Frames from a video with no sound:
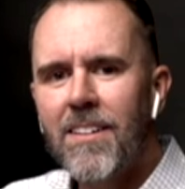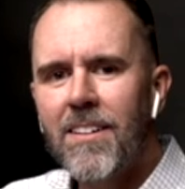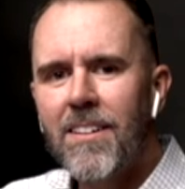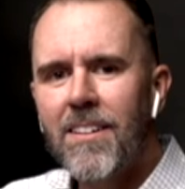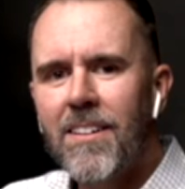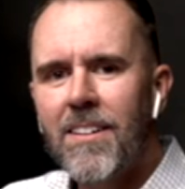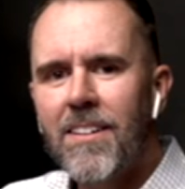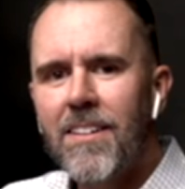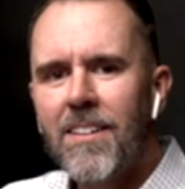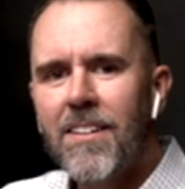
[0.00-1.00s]

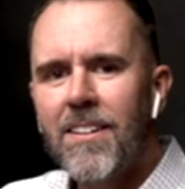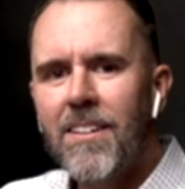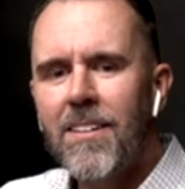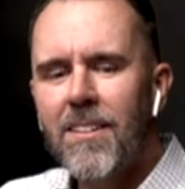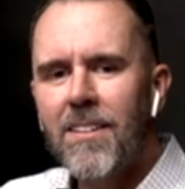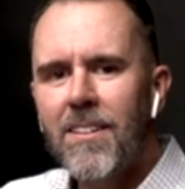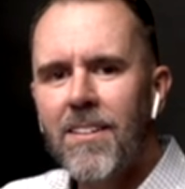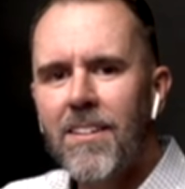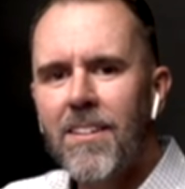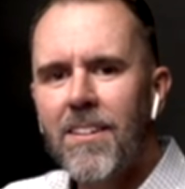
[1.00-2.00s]

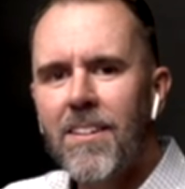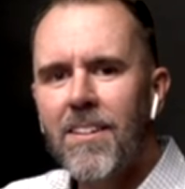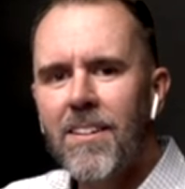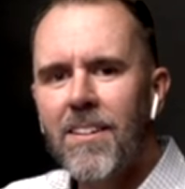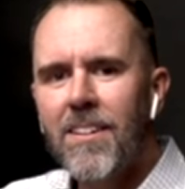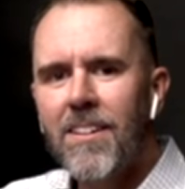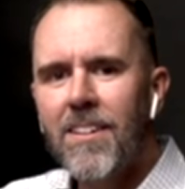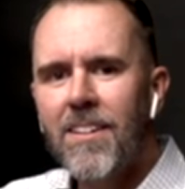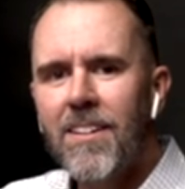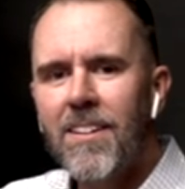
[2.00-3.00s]

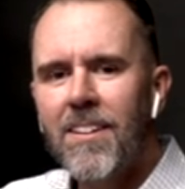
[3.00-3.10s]
(silent)